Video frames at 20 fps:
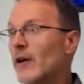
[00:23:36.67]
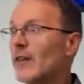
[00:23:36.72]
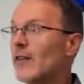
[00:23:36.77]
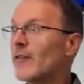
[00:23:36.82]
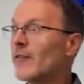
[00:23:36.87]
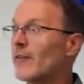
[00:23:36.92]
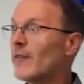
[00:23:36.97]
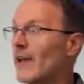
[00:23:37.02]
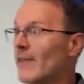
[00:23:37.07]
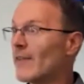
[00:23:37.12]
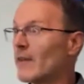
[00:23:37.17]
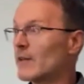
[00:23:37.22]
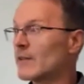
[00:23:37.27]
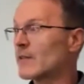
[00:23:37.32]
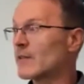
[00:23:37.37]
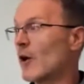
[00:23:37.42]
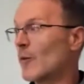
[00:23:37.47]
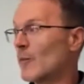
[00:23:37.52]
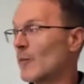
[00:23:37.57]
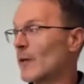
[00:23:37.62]
and the fact that it's
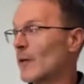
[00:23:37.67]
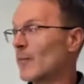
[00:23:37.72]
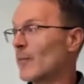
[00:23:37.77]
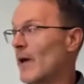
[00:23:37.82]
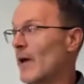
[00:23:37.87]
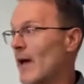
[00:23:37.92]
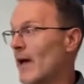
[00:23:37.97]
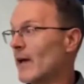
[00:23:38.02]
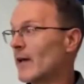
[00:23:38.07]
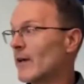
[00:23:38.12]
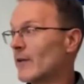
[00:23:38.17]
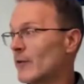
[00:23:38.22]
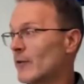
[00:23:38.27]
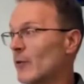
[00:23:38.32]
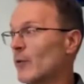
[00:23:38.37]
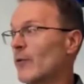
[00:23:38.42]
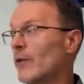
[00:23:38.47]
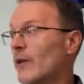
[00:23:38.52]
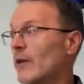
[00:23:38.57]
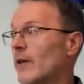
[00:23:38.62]
coming back
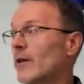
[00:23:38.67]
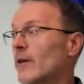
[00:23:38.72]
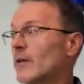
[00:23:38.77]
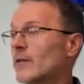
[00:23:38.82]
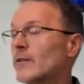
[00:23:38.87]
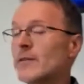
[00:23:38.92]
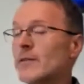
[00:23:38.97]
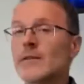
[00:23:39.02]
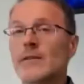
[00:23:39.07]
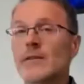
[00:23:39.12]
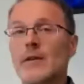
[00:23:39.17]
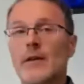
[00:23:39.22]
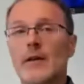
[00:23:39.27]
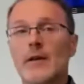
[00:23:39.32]
to theaters,